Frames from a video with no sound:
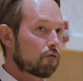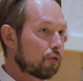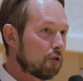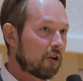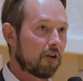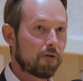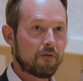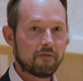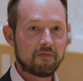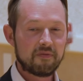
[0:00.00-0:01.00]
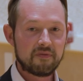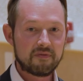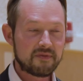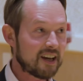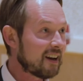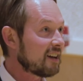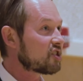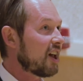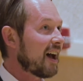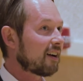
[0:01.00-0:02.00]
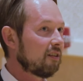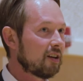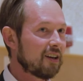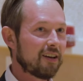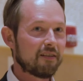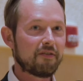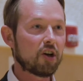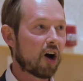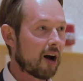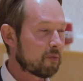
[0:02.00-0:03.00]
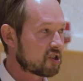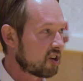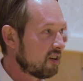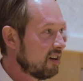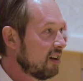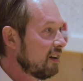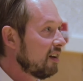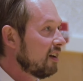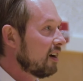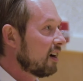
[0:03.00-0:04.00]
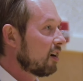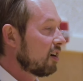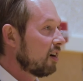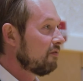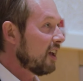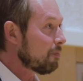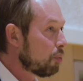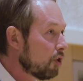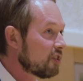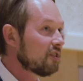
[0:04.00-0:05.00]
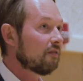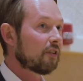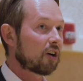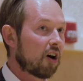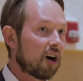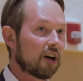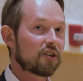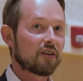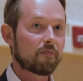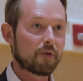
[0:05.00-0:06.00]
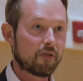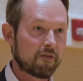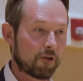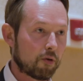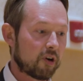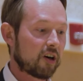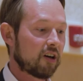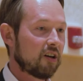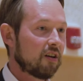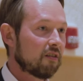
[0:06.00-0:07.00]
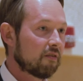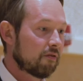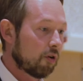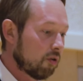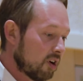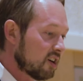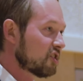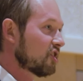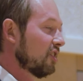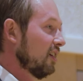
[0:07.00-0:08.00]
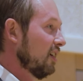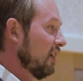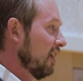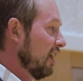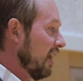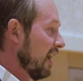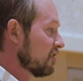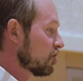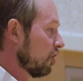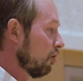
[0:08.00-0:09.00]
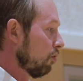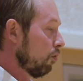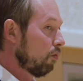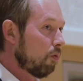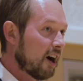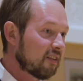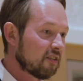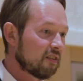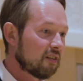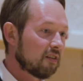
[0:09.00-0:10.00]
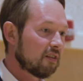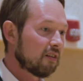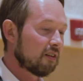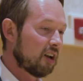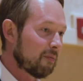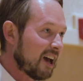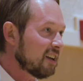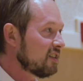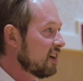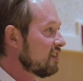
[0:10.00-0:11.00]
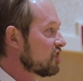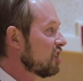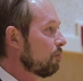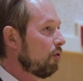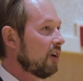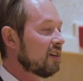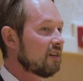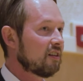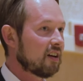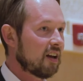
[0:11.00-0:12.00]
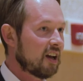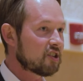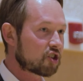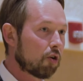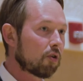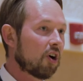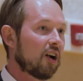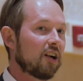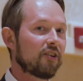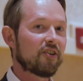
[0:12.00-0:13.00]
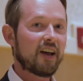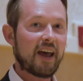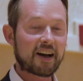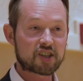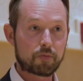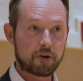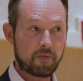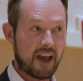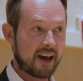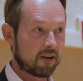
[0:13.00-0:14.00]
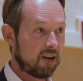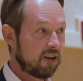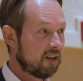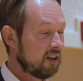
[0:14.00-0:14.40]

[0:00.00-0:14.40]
Trudeau did exactly the opposite. They put the cart before the horse. And so what Lametti did is he appointed a so-called expert panel